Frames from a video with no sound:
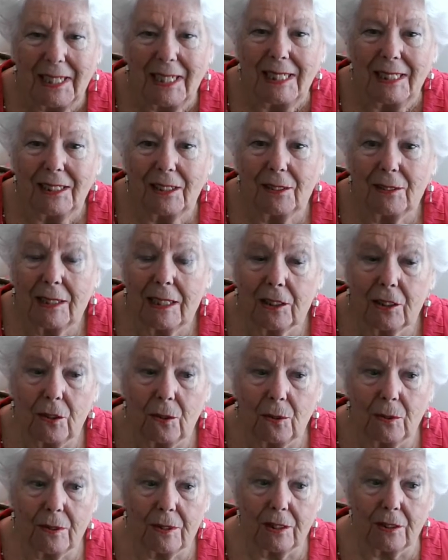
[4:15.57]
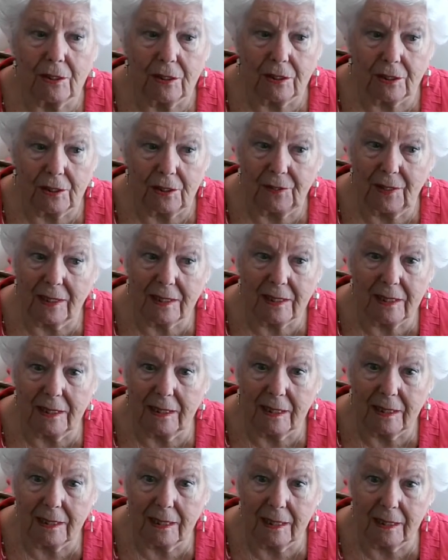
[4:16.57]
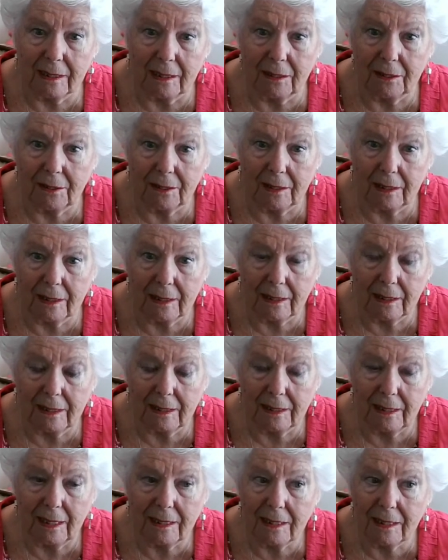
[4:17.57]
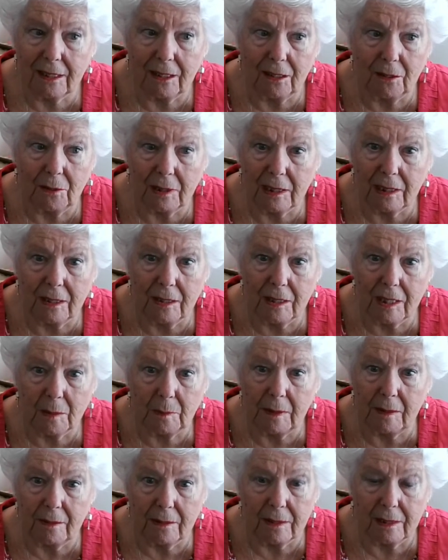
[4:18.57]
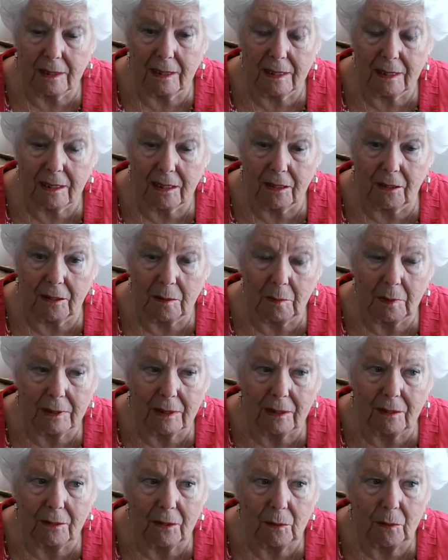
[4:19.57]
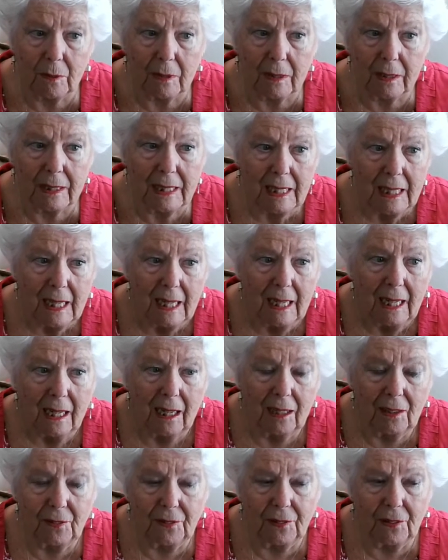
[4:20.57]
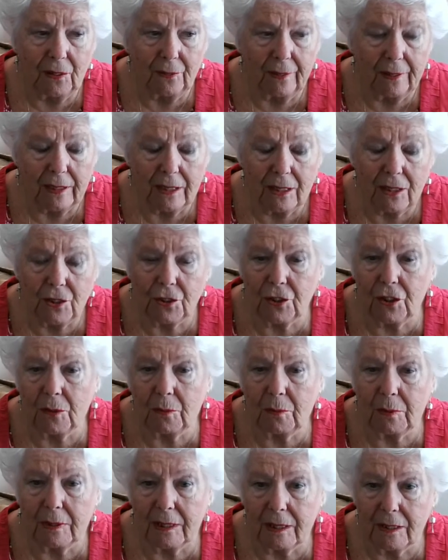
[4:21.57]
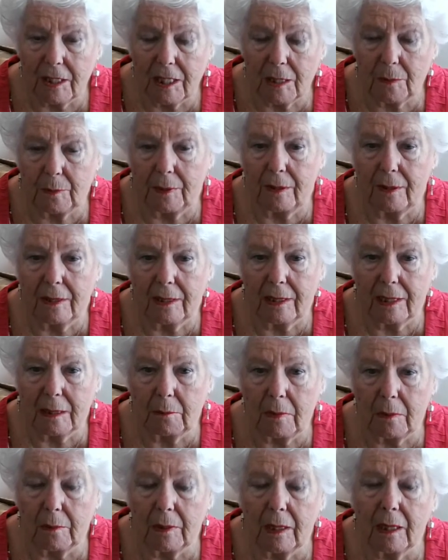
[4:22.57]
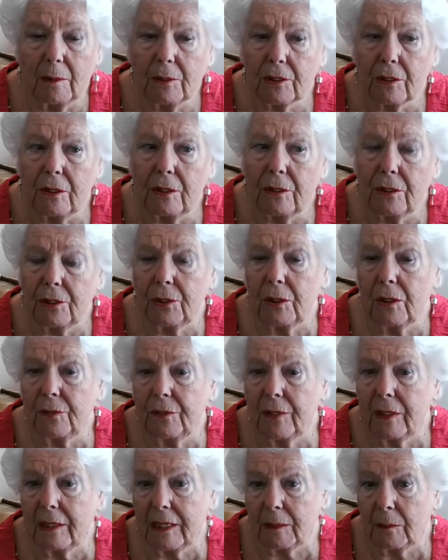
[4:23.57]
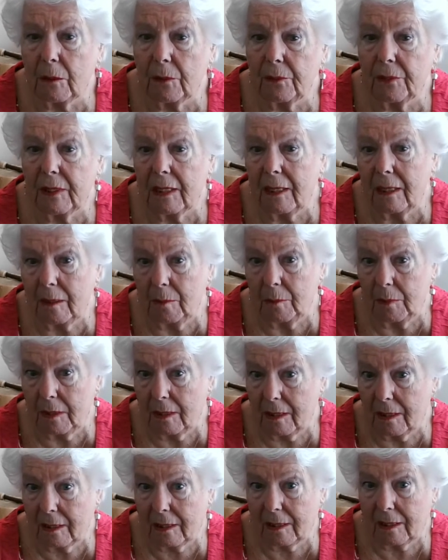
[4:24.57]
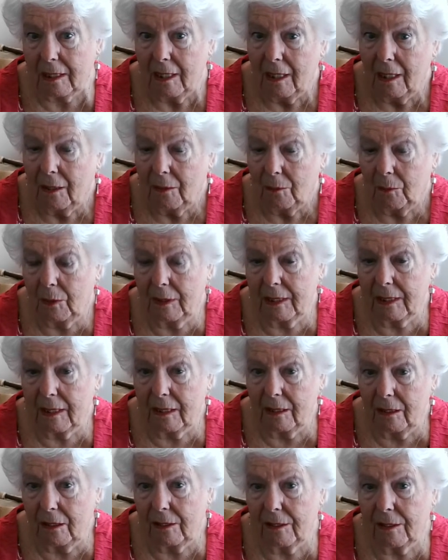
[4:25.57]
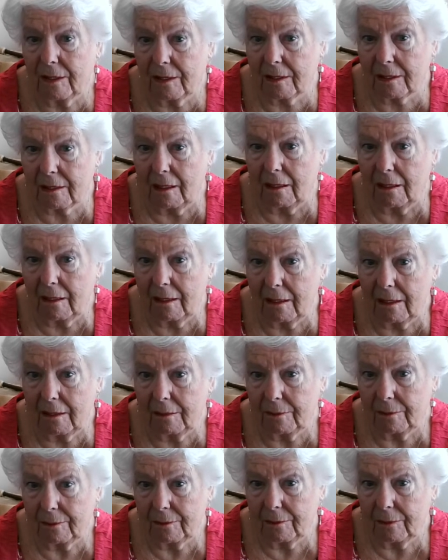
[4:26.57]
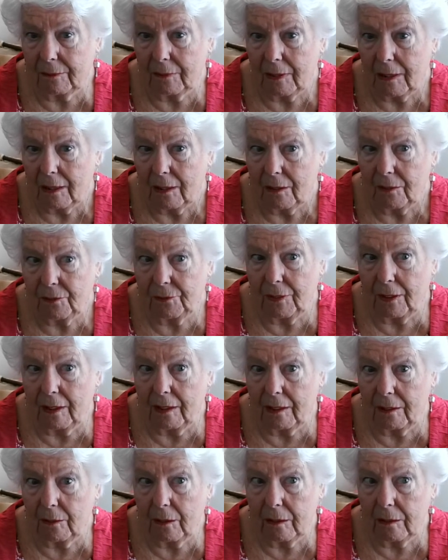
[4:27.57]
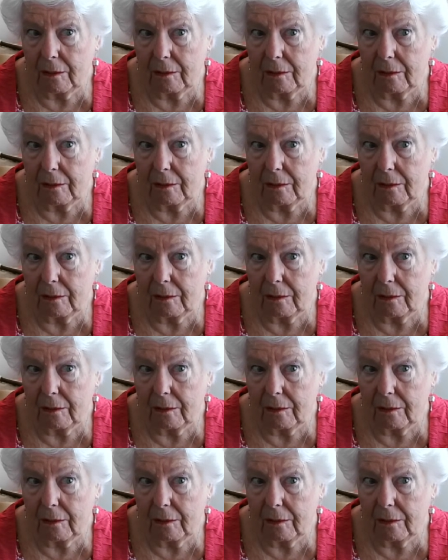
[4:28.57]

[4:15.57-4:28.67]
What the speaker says: So yeah, corn circles are fascinating, I think, and so is the Earth Spirit at this time. I don't know why I feel very in tune with the Earth Spirit at the moment. I was going to do a video on the elements with the earth, sky, fire,